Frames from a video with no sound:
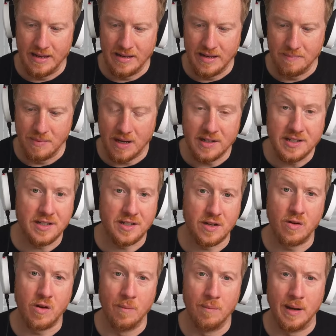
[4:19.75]
because it's so
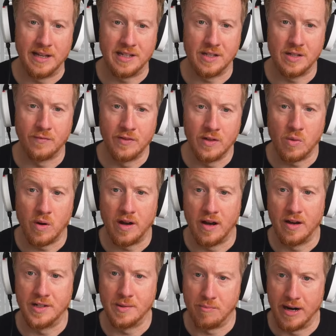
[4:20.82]
complex, it's often quite
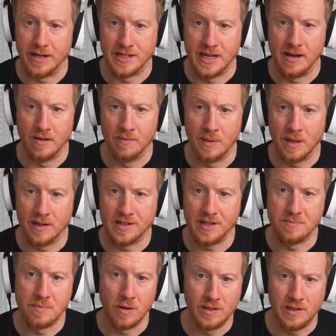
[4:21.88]
hard to break down because
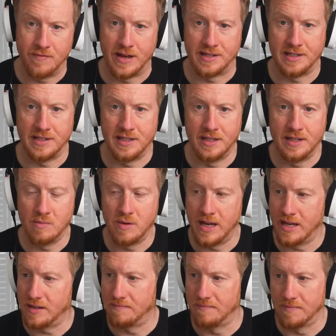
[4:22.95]
it's multifaceted. And we're
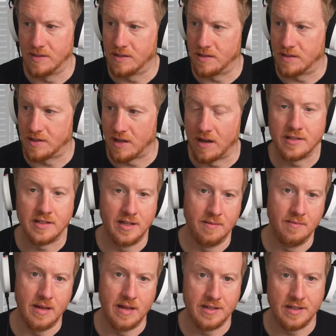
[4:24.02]
here
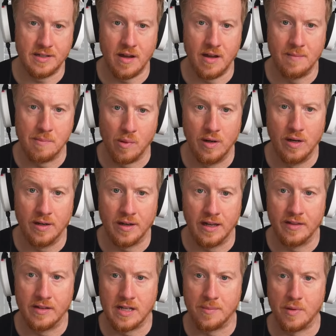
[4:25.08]
starting as a starting point,
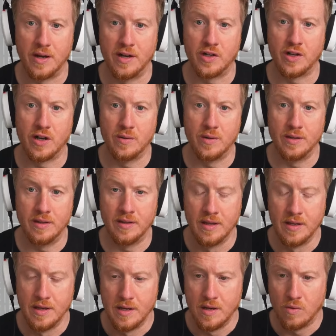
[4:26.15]
looking at the WHO and
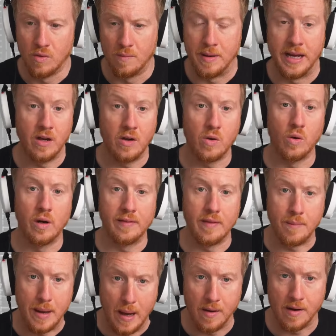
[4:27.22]
what many are calling
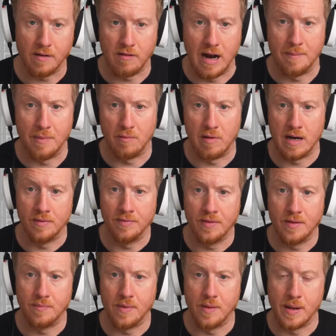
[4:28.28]
the power grab around
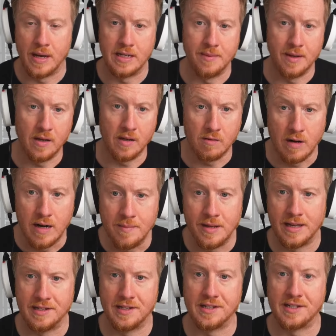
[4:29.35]
the pandemic agreement,
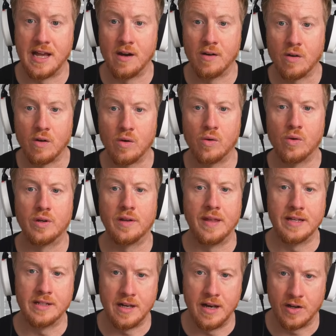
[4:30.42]
as it's now called, and the
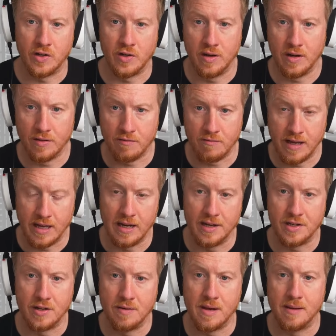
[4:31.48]
international health
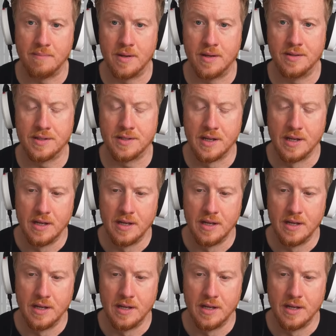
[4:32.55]
regulation amendments.